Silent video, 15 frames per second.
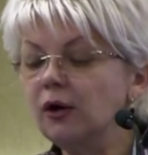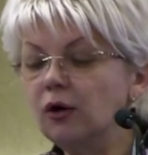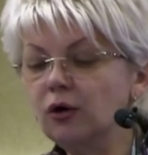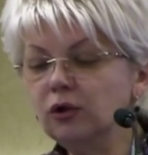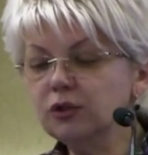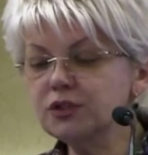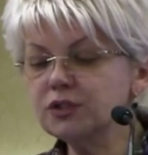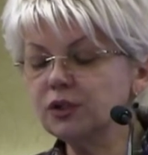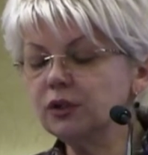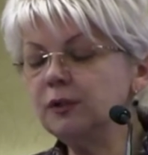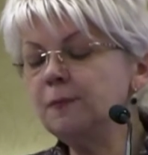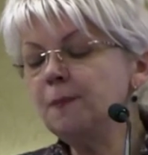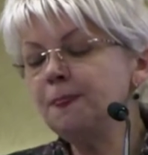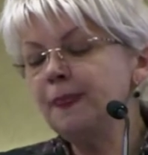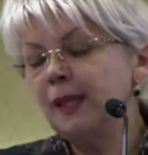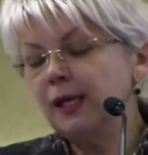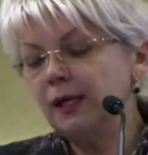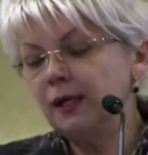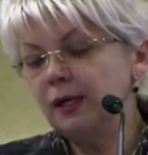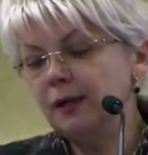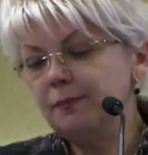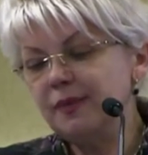also
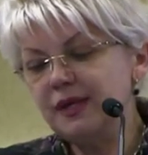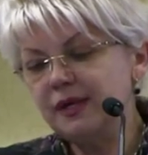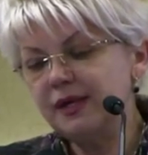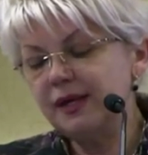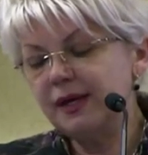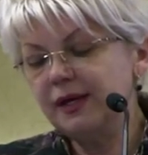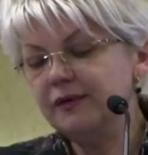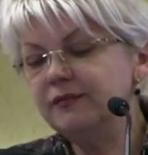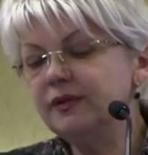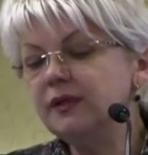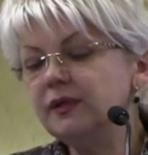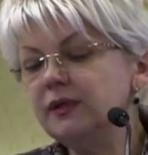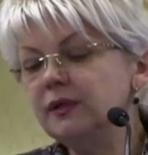may have